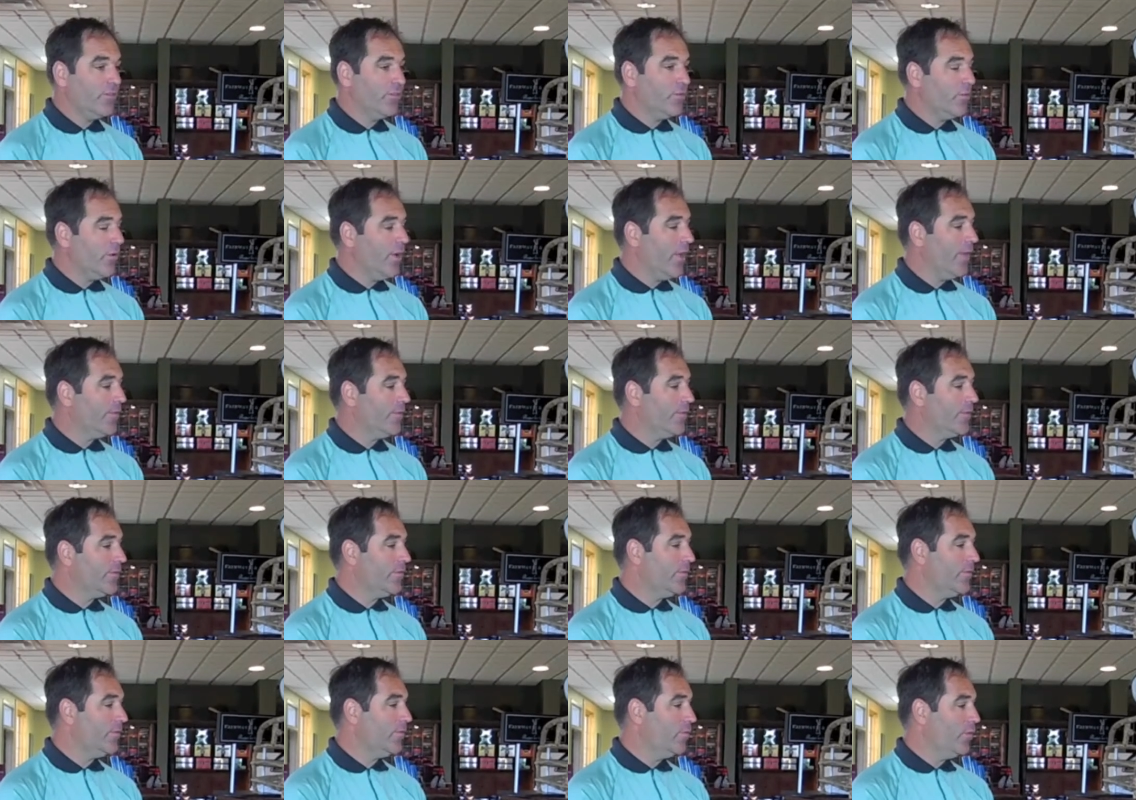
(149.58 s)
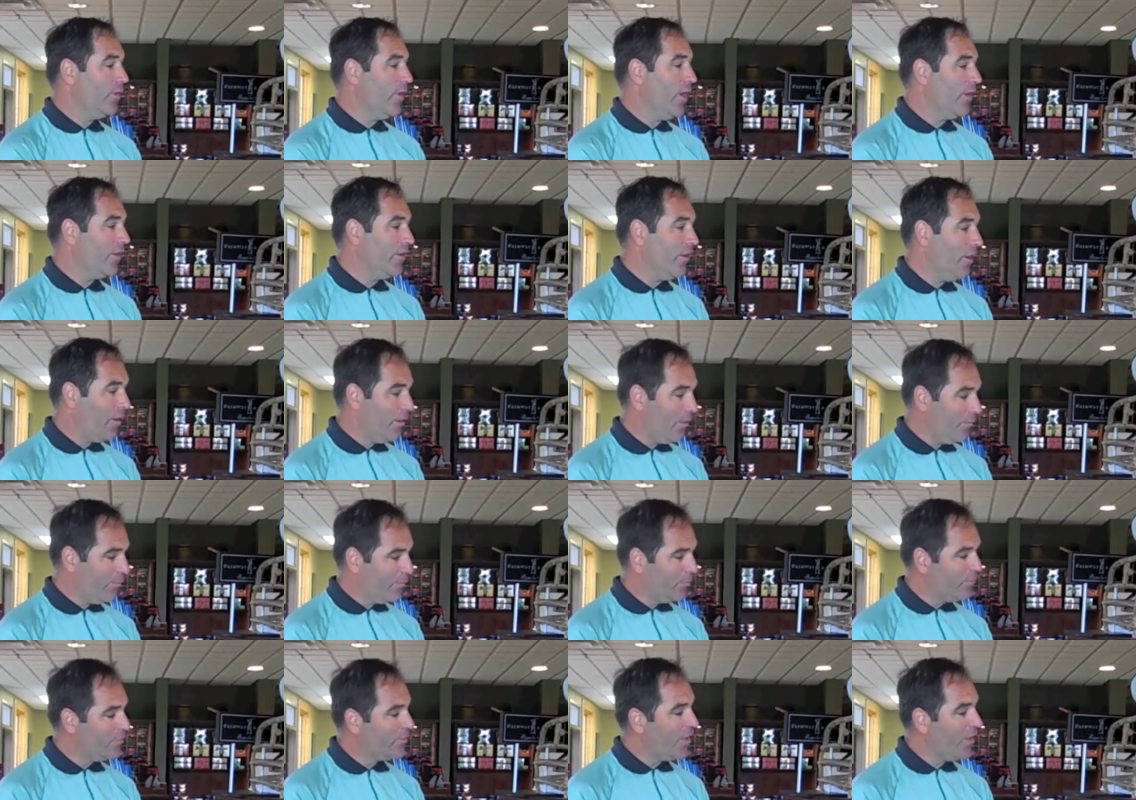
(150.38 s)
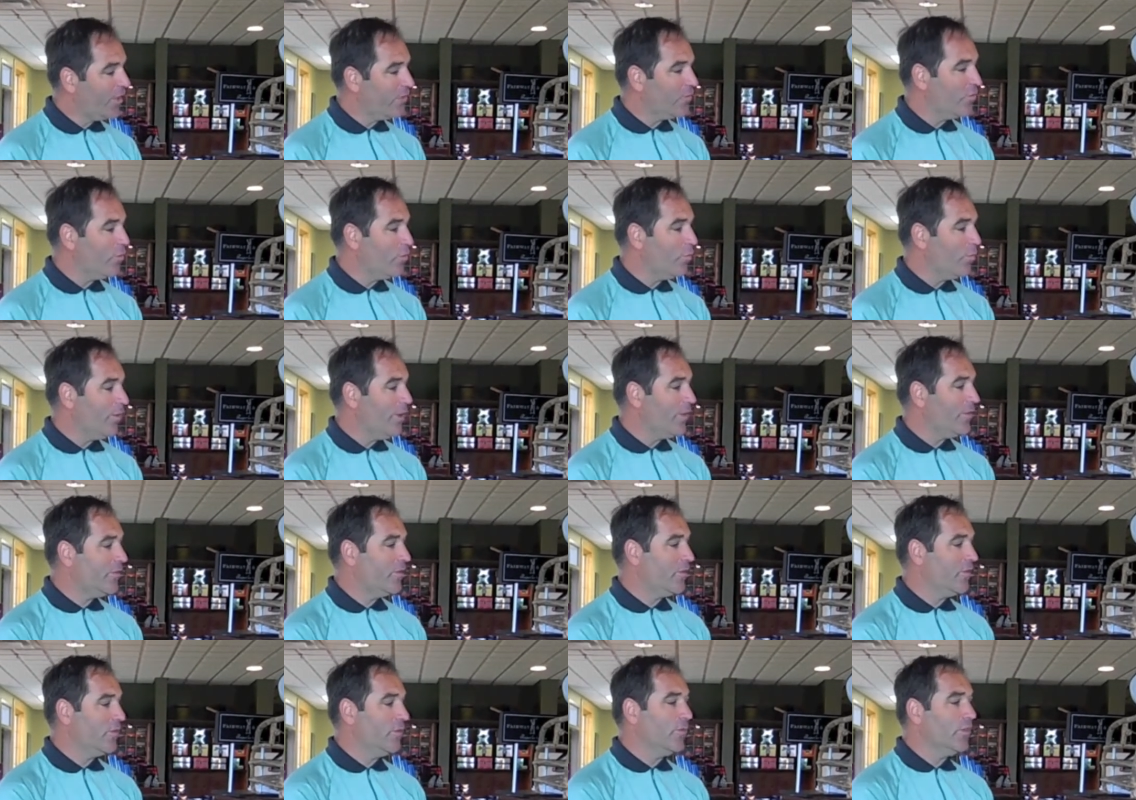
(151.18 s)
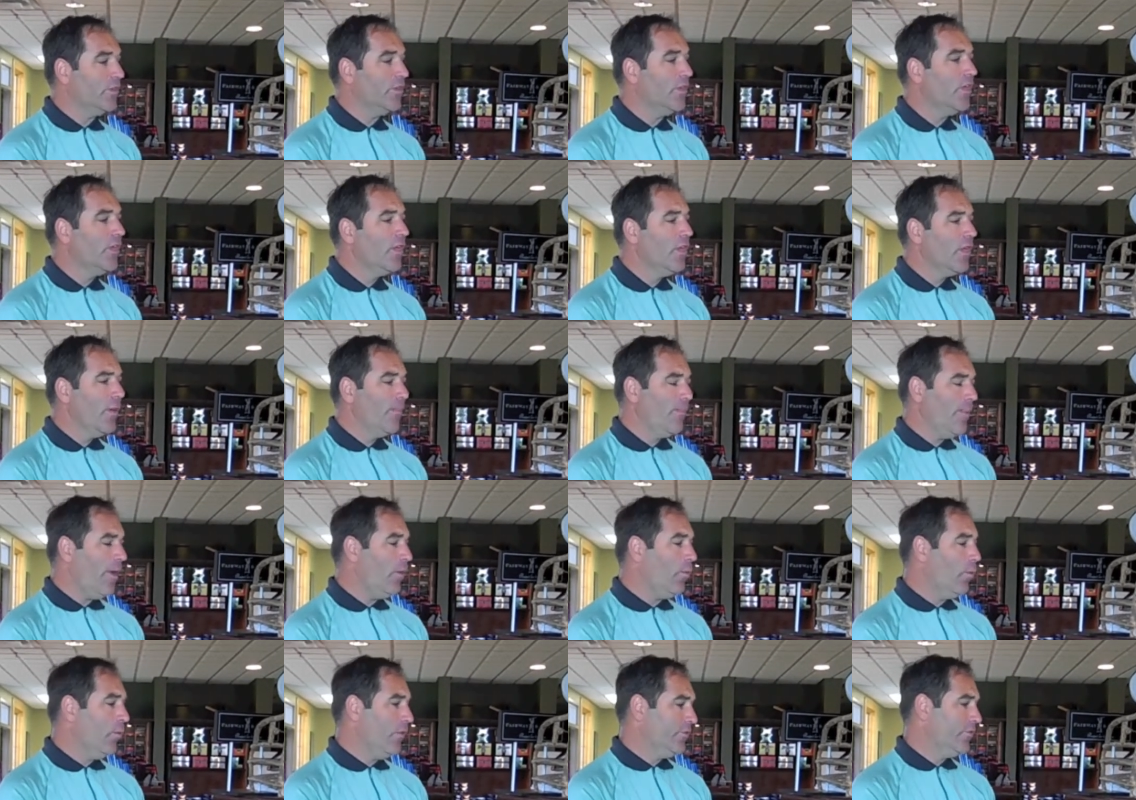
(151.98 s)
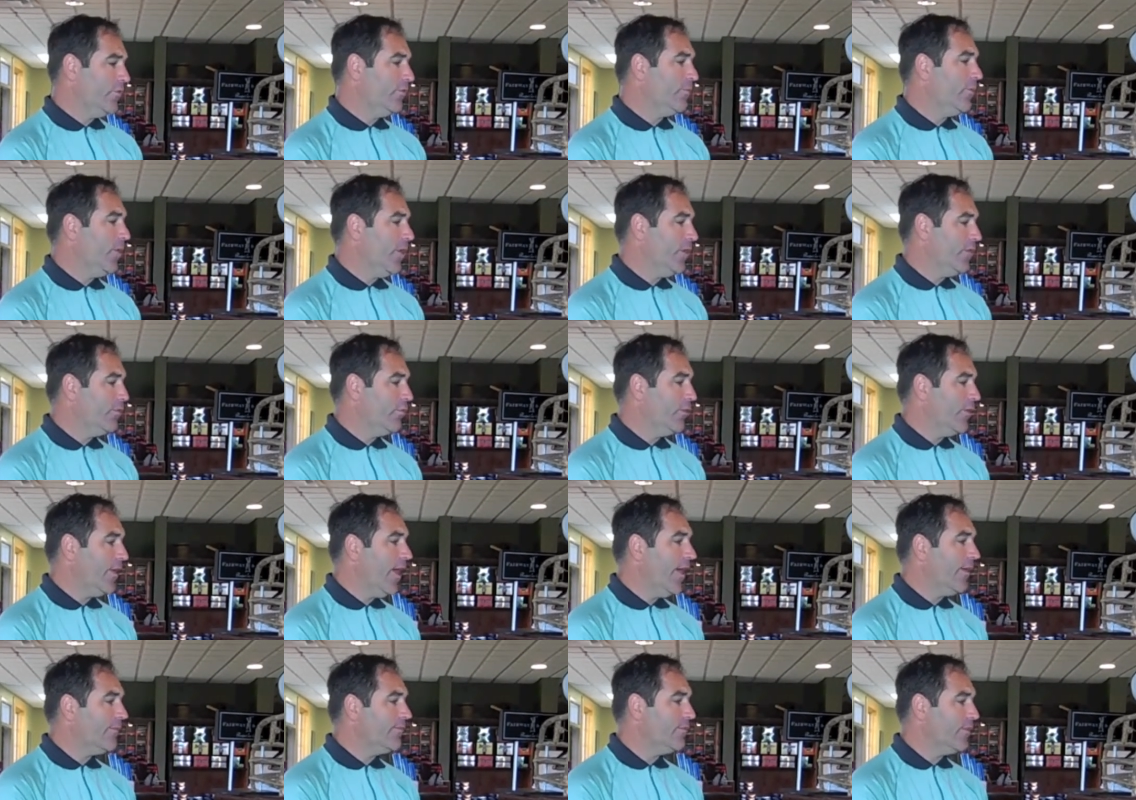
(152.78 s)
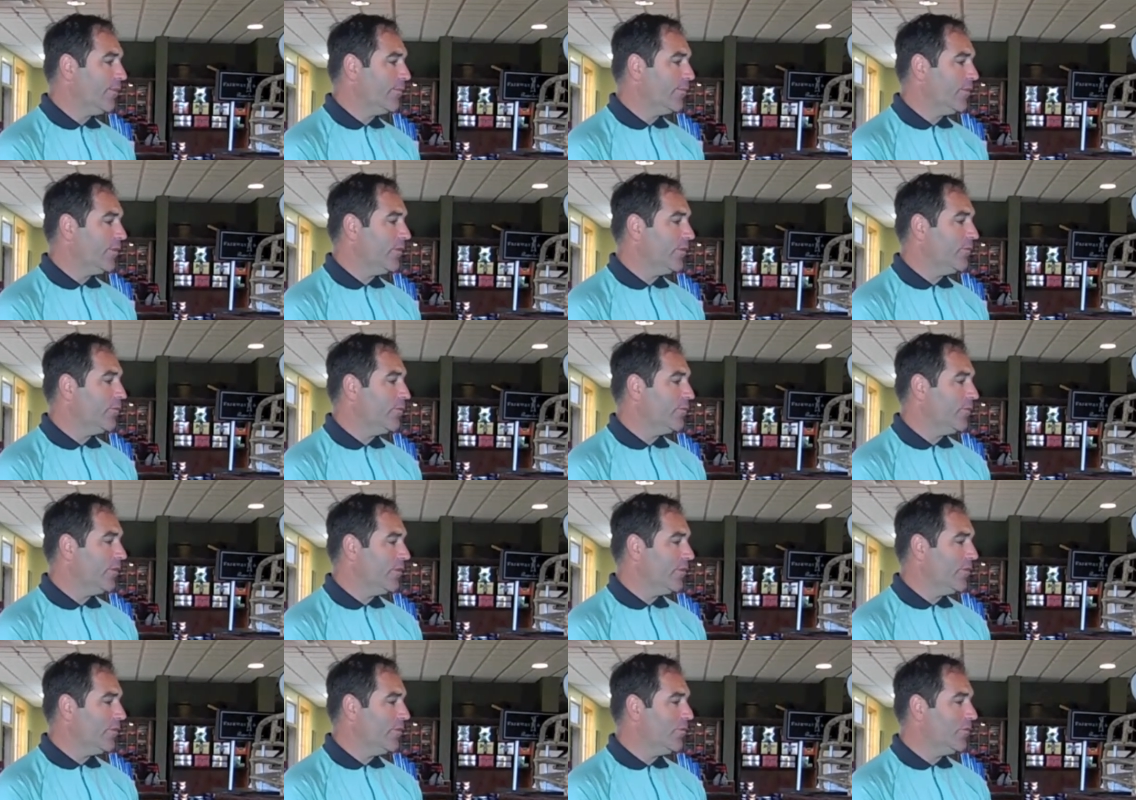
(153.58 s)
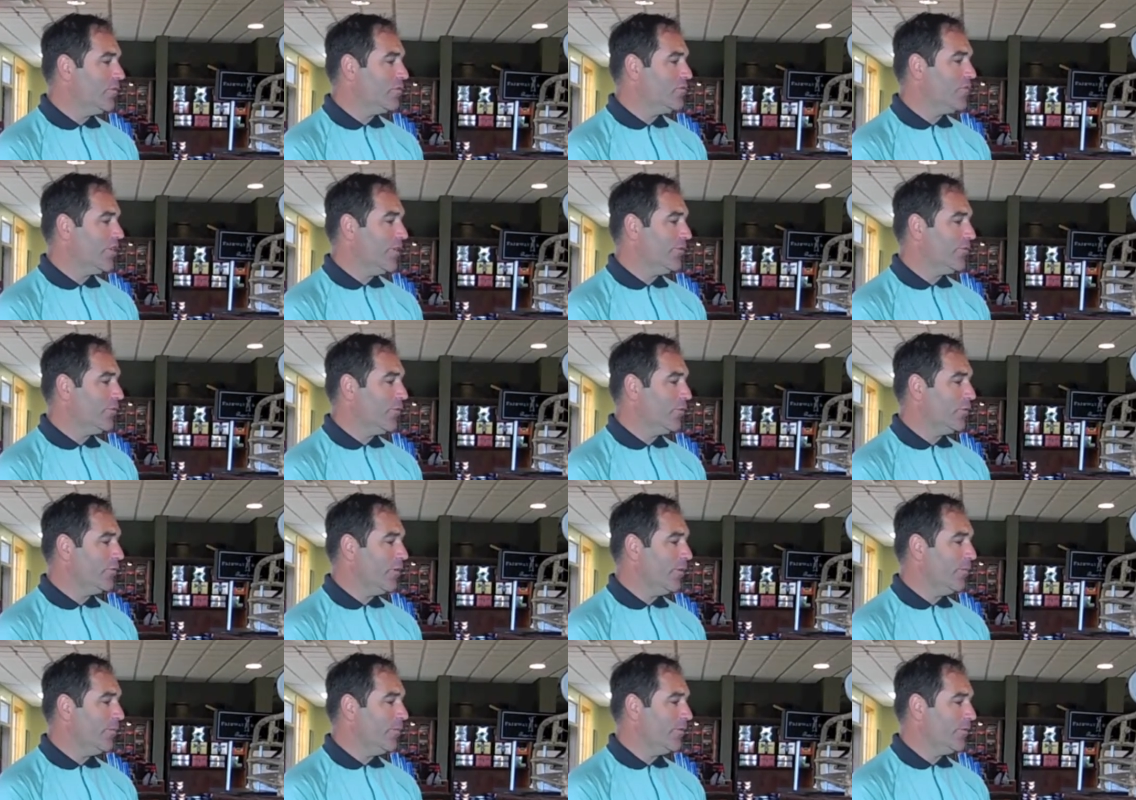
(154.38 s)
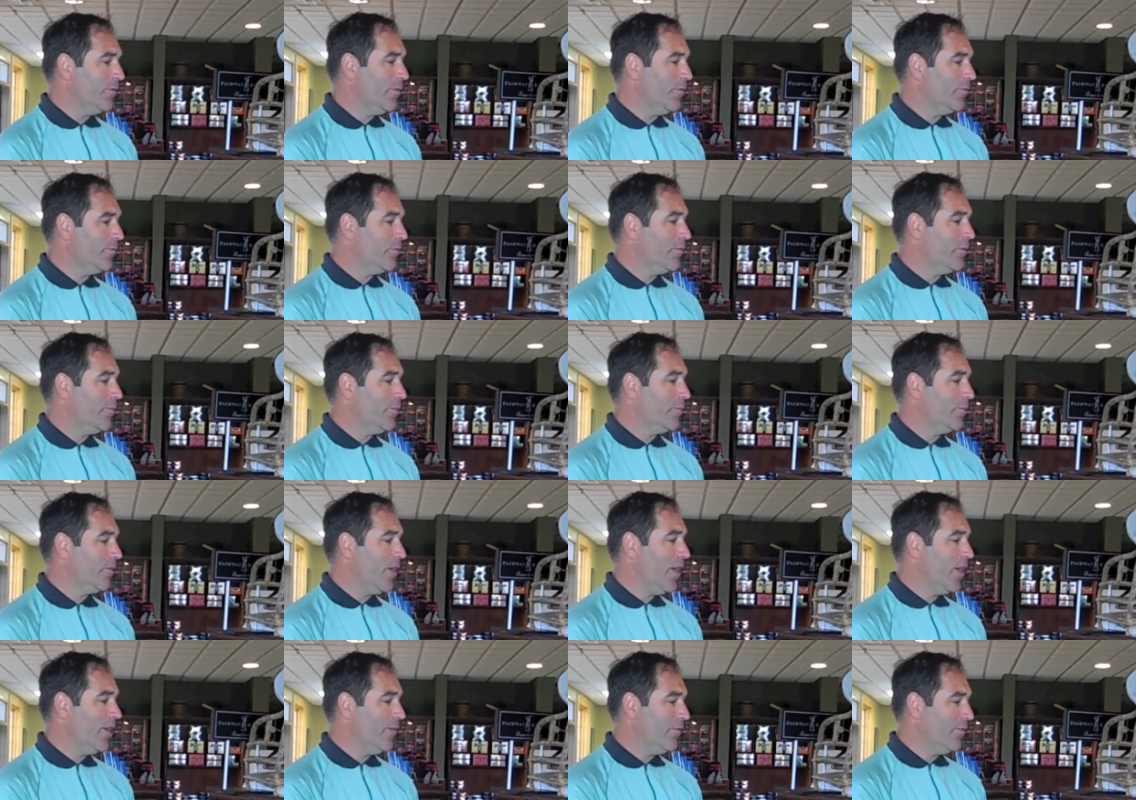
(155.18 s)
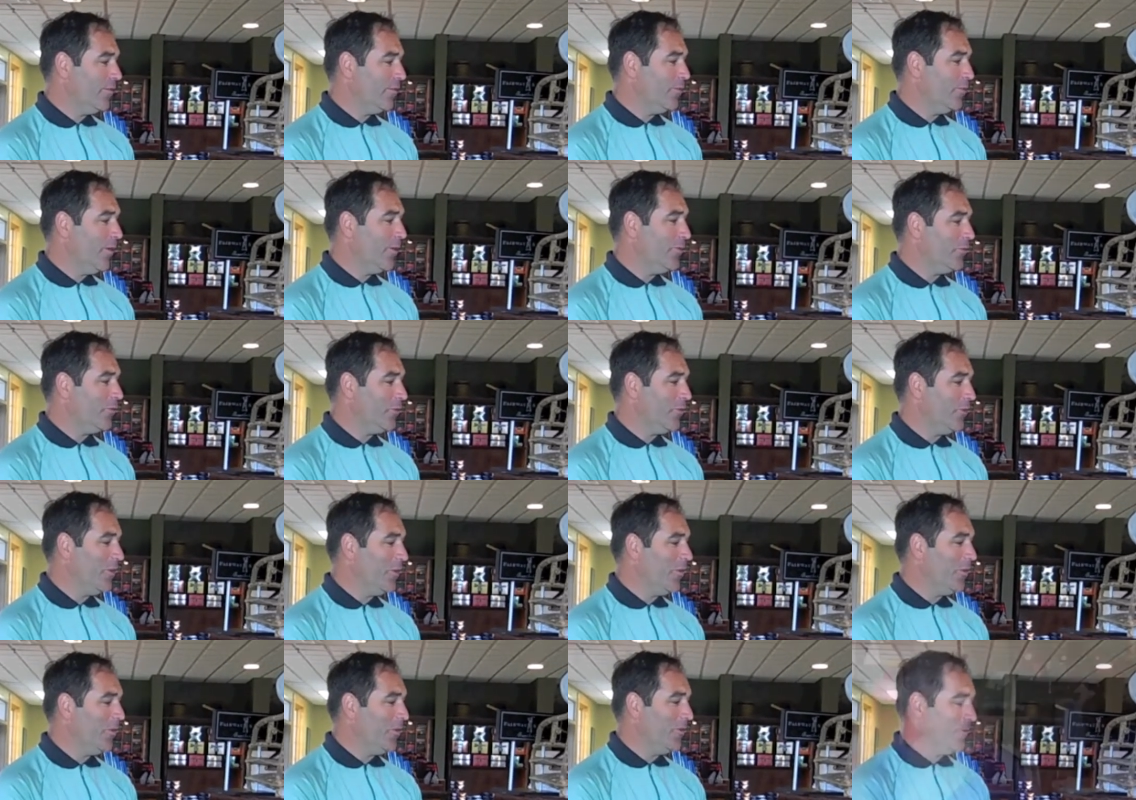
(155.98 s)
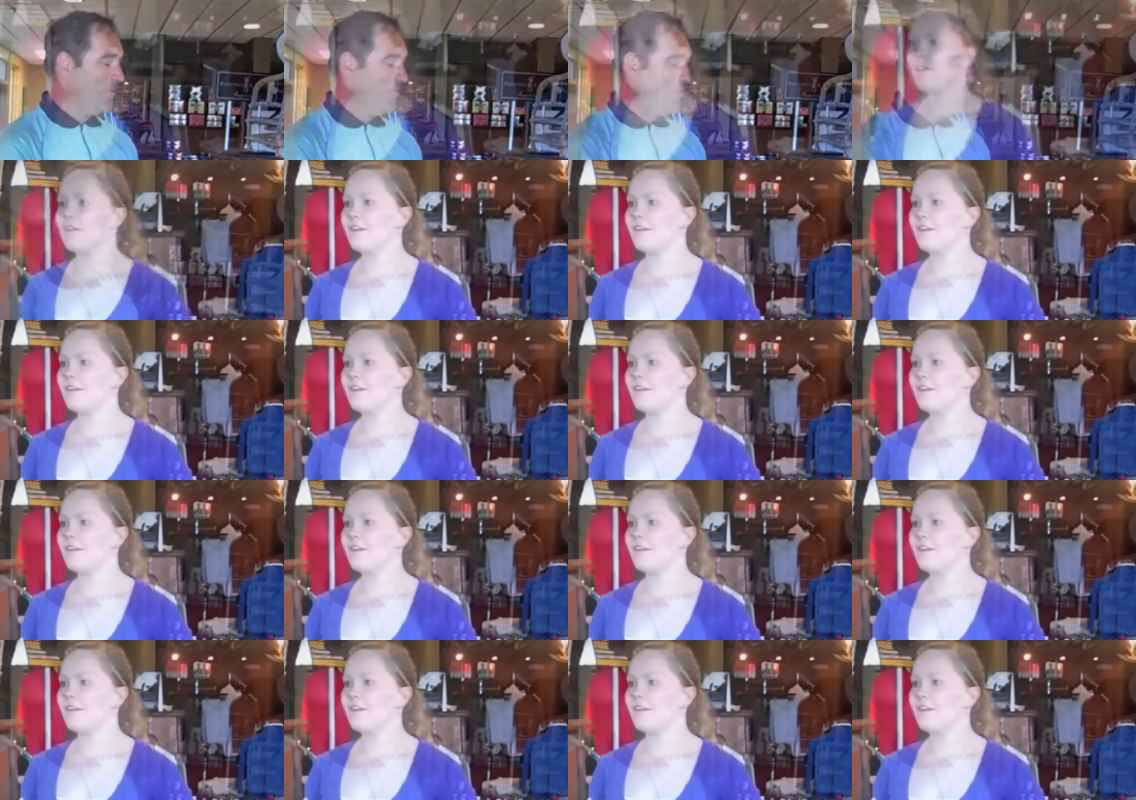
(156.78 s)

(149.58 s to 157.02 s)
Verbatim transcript: throughout this throughout our schedule. Basically, about once a month we have something with the, the chef cooks up with some some kind of a special mm-hmm. dinner and